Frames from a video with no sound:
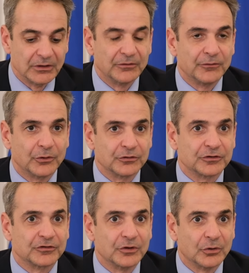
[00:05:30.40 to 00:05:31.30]

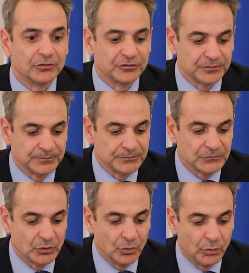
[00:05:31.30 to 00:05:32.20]
versus those
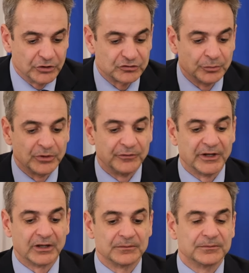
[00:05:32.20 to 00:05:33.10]
who wish to
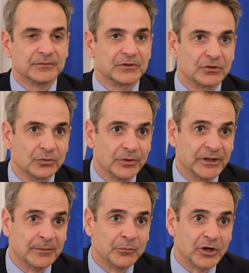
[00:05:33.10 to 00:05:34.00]
prevail through
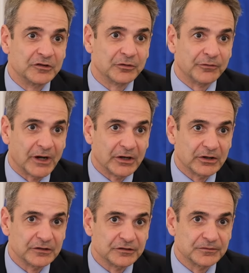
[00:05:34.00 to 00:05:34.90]
the embrace of
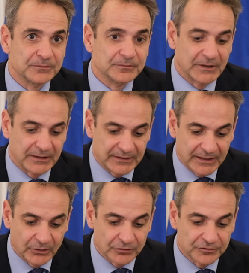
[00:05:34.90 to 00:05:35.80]
violence and
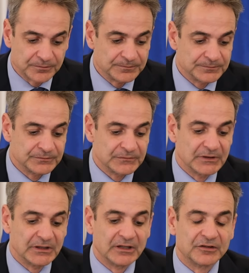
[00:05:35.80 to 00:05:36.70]
chaos.
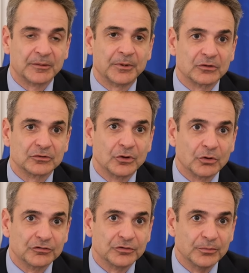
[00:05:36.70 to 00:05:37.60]
It is about
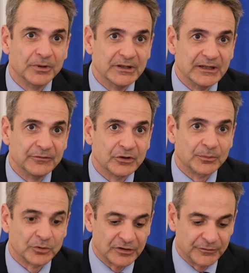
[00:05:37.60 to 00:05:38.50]
those who believe in the
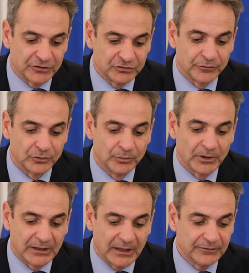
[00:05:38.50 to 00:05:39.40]
preservation of
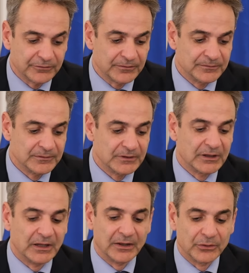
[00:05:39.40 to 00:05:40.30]
human life
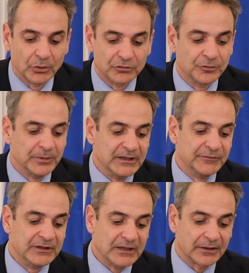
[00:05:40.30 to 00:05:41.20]
and those who believe
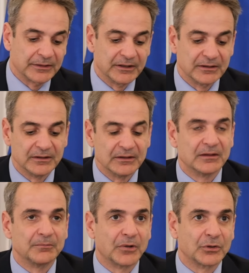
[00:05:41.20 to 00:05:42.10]
in nothing
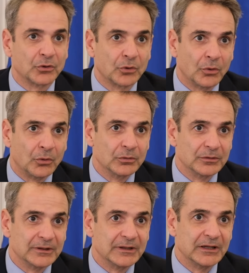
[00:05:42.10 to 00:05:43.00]
but their
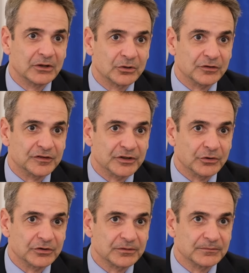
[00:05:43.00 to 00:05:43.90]
own ill
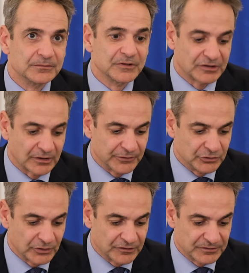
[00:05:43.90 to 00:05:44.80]
considered self
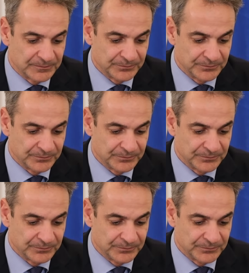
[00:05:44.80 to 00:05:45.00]
interest.